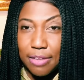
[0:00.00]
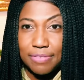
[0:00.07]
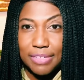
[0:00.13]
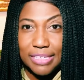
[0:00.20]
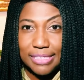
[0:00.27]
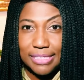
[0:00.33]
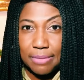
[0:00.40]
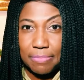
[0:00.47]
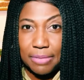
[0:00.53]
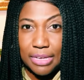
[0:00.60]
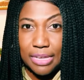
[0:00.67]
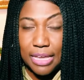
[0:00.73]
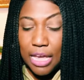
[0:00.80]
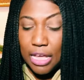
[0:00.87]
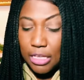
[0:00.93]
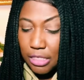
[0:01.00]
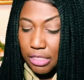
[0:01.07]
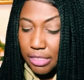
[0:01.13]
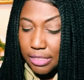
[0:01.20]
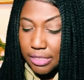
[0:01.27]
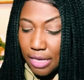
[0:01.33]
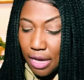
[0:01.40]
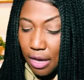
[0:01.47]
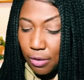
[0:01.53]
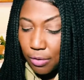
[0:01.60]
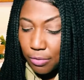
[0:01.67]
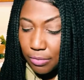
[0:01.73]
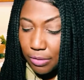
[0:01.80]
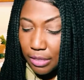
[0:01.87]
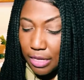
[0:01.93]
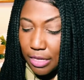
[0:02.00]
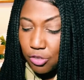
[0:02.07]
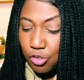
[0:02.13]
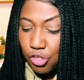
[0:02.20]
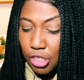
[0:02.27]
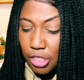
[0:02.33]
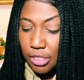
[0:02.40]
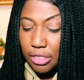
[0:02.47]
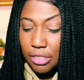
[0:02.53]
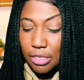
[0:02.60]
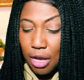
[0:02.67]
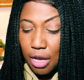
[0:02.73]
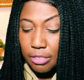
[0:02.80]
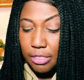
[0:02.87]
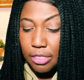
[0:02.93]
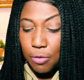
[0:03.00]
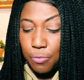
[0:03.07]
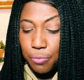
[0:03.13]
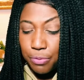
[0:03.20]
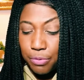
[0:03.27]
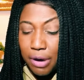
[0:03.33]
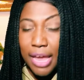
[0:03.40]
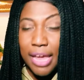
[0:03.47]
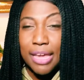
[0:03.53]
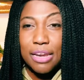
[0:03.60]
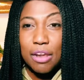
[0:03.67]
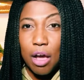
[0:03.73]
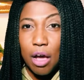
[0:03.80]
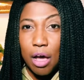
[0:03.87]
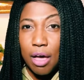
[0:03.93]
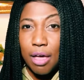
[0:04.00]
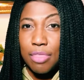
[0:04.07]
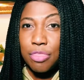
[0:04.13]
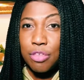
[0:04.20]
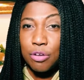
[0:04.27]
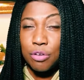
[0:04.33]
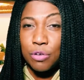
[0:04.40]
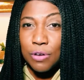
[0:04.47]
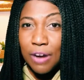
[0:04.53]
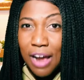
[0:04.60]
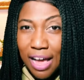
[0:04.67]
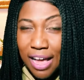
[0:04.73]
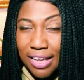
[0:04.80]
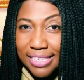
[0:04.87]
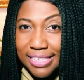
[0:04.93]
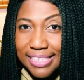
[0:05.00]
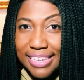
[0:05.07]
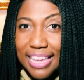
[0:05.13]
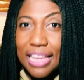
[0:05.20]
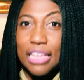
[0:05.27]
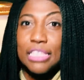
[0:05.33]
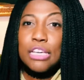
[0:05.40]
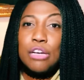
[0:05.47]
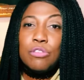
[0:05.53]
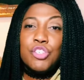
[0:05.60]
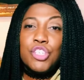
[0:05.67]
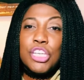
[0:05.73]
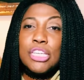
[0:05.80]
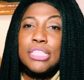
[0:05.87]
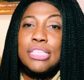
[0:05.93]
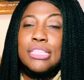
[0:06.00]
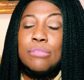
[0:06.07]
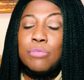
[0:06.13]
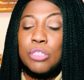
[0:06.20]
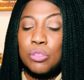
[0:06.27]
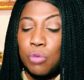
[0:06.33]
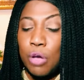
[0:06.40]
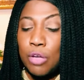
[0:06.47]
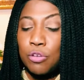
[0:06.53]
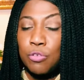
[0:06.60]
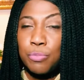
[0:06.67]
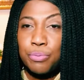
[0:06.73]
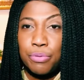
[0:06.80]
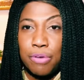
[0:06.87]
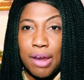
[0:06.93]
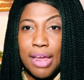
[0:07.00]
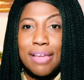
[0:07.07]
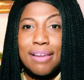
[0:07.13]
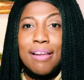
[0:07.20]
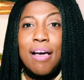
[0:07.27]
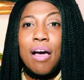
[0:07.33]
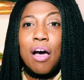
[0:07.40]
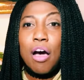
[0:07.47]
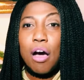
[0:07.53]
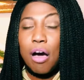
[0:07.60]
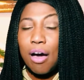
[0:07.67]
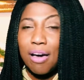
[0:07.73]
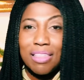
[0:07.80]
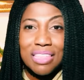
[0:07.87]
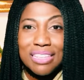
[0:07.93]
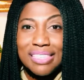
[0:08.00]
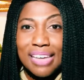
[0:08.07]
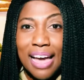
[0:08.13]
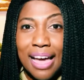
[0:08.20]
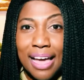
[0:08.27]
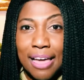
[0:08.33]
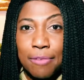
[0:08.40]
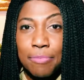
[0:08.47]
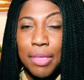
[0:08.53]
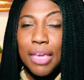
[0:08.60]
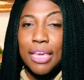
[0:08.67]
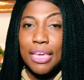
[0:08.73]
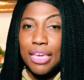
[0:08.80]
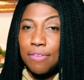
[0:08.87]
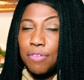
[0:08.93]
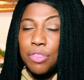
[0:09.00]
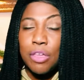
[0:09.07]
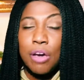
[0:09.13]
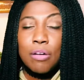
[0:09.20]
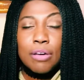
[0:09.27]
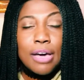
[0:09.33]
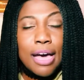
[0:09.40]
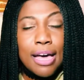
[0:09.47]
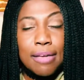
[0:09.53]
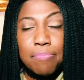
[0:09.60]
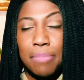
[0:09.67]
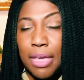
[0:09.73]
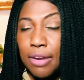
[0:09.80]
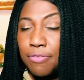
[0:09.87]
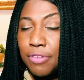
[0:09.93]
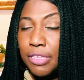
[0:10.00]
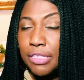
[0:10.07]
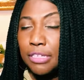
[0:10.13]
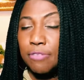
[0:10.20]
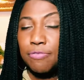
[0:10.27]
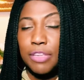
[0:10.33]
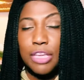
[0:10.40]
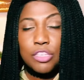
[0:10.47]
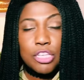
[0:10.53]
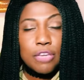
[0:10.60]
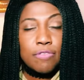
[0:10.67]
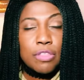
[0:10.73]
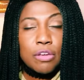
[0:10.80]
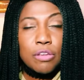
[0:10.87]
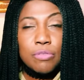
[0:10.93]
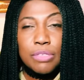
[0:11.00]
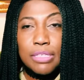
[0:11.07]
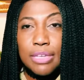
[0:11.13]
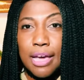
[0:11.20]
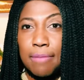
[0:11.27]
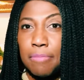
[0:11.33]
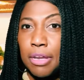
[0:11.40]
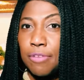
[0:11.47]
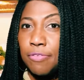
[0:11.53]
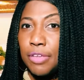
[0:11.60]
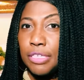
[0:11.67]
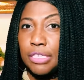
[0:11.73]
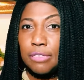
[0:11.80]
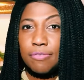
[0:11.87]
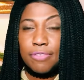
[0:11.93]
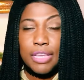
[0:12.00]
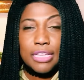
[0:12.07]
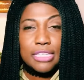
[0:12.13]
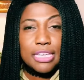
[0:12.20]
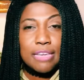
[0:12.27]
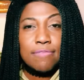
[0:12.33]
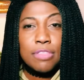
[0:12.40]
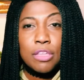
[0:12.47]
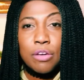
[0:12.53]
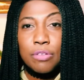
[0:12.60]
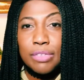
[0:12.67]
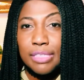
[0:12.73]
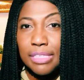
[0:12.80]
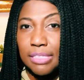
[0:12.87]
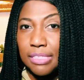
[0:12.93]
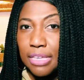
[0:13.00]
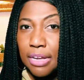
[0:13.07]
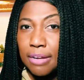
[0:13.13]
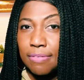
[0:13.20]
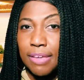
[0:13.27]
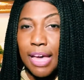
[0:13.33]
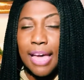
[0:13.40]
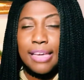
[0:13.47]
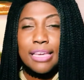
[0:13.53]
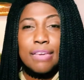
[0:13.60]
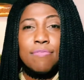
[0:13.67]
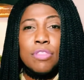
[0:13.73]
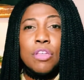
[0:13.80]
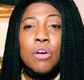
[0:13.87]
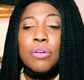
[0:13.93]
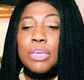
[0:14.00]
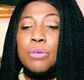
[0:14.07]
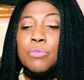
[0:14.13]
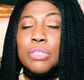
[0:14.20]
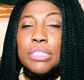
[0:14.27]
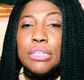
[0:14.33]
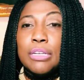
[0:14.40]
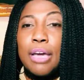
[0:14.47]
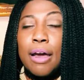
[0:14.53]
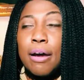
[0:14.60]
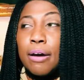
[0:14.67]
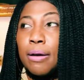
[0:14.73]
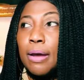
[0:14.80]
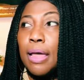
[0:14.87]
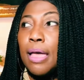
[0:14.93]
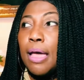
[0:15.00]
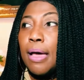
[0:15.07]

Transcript: of Gethsemane. So Jesus also prayed on the cross. So Jesus was one who prayed all the time. Even though God manifested in the flesh, even though he was God manifest in the flesh, even though he's the son of God, even though he was in our